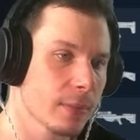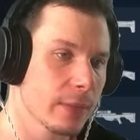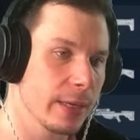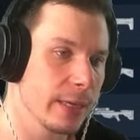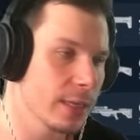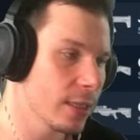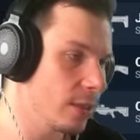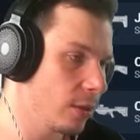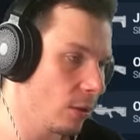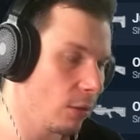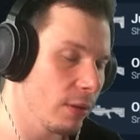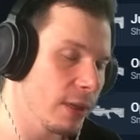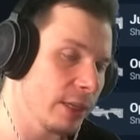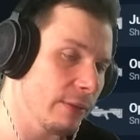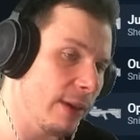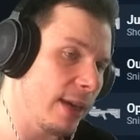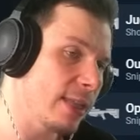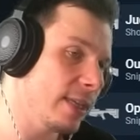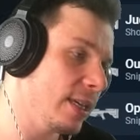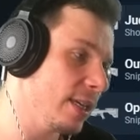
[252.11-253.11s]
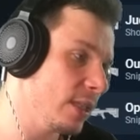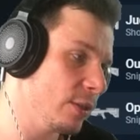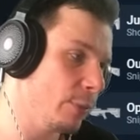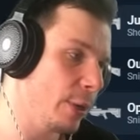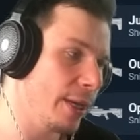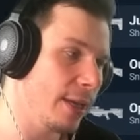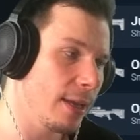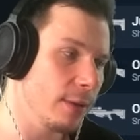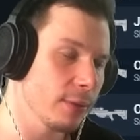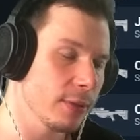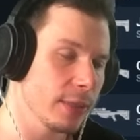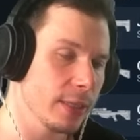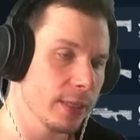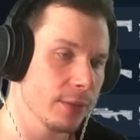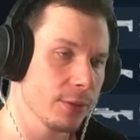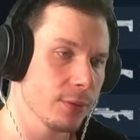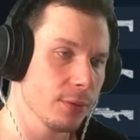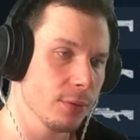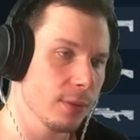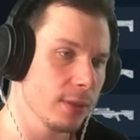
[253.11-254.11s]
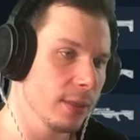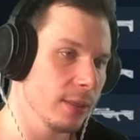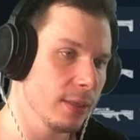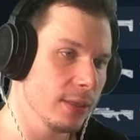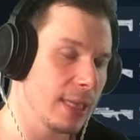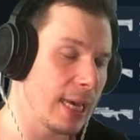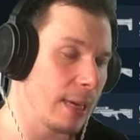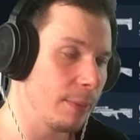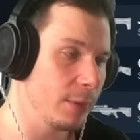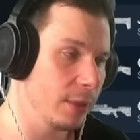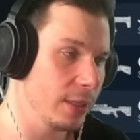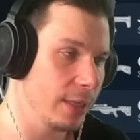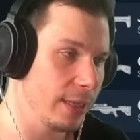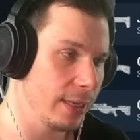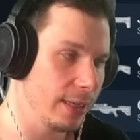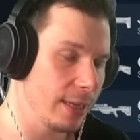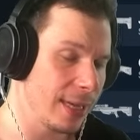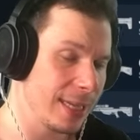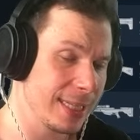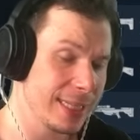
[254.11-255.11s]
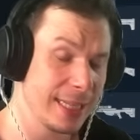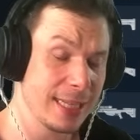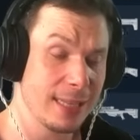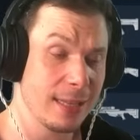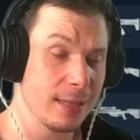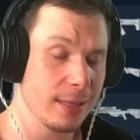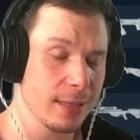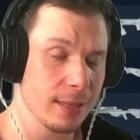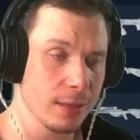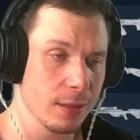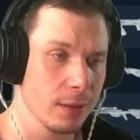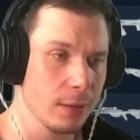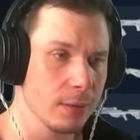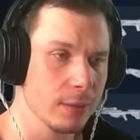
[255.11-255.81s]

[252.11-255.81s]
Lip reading: is slowly grinding his way out into the Diamond and Ascendant elo.